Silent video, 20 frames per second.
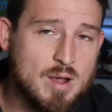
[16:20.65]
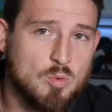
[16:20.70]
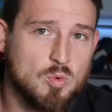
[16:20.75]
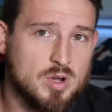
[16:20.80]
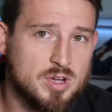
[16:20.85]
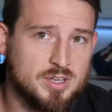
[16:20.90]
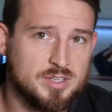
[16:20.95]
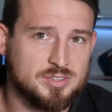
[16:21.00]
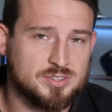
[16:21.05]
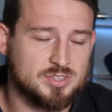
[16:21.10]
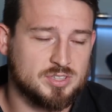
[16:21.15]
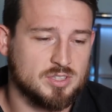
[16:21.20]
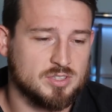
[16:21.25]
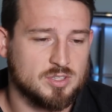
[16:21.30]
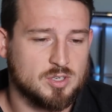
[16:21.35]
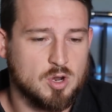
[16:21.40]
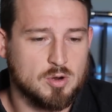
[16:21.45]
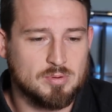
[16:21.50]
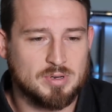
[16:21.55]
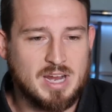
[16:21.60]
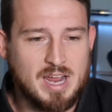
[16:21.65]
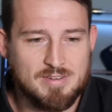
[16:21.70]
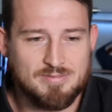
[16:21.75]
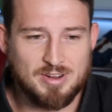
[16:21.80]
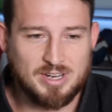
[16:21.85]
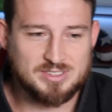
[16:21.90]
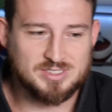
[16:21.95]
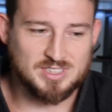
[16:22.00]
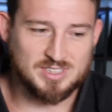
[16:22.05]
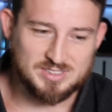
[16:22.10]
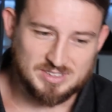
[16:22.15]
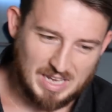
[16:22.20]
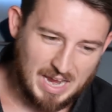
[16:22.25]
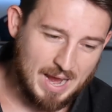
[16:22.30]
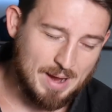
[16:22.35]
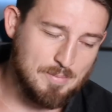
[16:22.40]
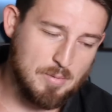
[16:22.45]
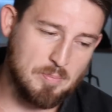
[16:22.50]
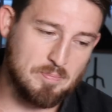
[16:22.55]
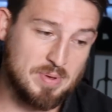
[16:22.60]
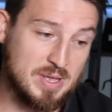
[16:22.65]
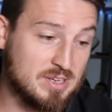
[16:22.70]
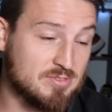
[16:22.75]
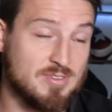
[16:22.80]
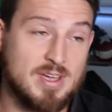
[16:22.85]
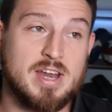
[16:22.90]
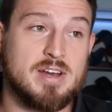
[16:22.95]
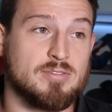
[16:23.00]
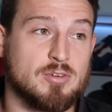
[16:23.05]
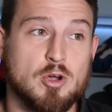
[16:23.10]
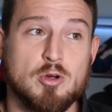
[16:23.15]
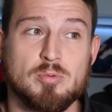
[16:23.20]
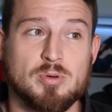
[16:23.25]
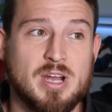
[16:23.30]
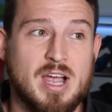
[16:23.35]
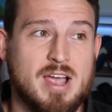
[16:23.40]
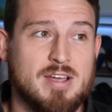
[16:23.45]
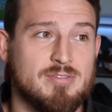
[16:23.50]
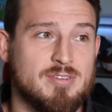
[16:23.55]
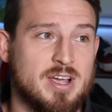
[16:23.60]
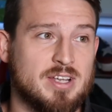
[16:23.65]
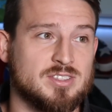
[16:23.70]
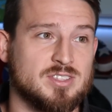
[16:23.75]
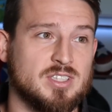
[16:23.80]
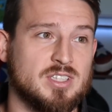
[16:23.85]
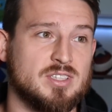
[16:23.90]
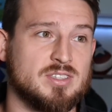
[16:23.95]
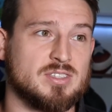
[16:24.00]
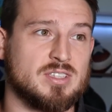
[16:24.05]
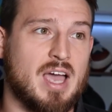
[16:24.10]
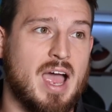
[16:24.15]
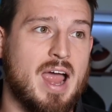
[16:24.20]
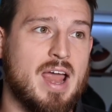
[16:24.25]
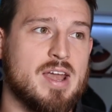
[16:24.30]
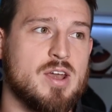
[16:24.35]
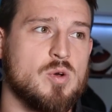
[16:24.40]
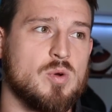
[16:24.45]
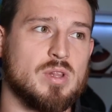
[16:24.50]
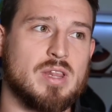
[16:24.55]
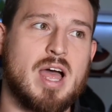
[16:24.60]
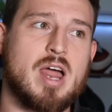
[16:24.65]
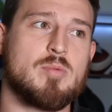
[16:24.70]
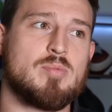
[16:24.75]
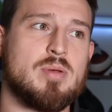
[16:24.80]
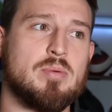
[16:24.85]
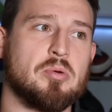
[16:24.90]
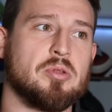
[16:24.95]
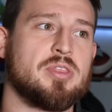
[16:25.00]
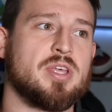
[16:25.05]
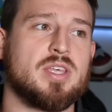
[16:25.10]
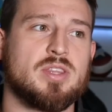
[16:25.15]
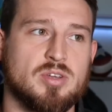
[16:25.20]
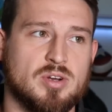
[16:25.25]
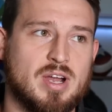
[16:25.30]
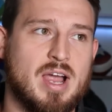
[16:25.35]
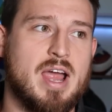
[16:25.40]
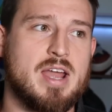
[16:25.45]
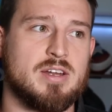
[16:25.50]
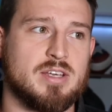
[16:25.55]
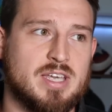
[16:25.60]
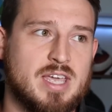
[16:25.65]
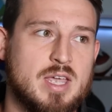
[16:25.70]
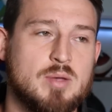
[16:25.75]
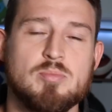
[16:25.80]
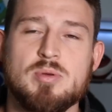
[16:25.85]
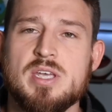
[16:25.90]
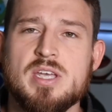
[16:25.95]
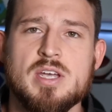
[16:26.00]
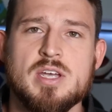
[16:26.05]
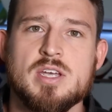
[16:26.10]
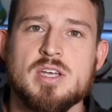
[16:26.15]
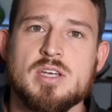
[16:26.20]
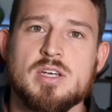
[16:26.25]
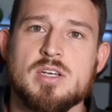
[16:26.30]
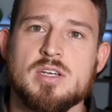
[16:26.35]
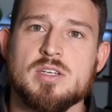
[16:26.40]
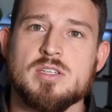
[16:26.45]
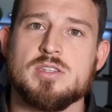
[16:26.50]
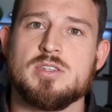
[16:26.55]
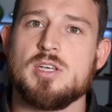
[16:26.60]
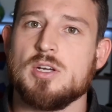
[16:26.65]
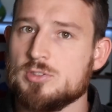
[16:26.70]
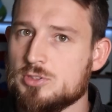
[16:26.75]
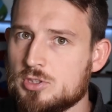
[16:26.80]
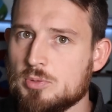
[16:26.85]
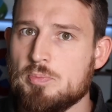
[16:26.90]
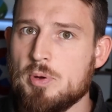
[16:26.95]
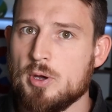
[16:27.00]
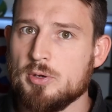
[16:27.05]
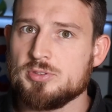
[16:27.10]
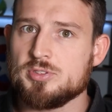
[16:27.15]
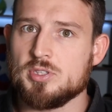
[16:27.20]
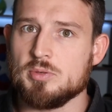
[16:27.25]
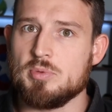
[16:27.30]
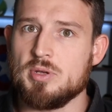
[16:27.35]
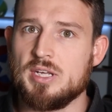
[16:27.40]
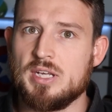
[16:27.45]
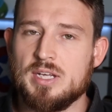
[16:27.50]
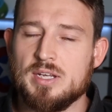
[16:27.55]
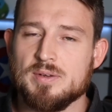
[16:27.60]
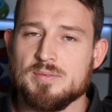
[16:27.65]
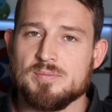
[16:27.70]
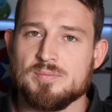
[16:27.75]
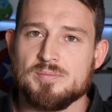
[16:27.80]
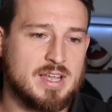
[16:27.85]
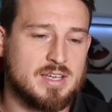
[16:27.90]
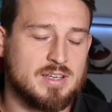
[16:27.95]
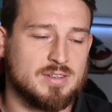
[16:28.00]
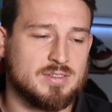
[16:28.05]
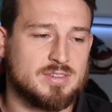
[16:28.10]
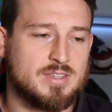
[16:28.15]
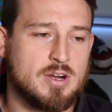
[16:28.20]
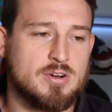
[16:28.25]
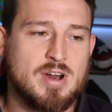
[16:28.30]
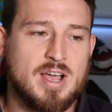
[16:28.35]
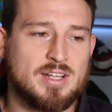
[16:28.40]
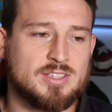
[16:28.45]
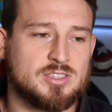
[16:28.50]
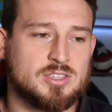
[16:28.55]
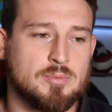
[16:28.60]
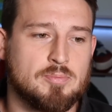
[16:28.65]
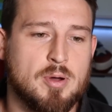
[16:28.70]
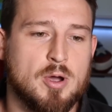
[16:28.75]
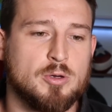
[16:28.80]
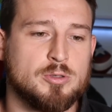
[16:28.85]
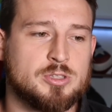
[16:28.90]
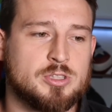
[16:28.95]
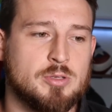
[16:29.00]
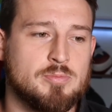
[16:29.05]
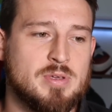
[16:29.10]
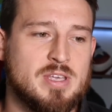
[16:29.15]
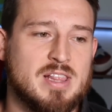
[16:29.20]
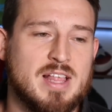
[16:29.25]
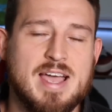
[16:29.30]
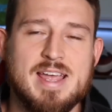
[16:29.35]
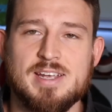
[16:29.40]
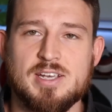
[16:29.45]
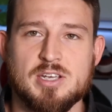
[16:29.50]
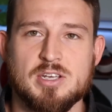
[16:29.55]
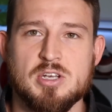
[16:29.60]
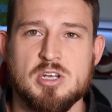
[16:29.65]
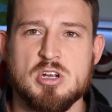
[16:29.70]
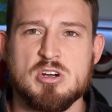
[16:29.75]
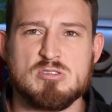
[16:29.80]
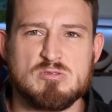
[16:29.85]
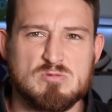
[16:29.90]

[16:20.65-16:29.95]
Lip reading: that was Cobra Kai fight scenes. I'm a big fan of Cobra Kai fight scenes. I know a lot of people think they're kind of campy. They're supposed to be. Like, they're not supposed to be like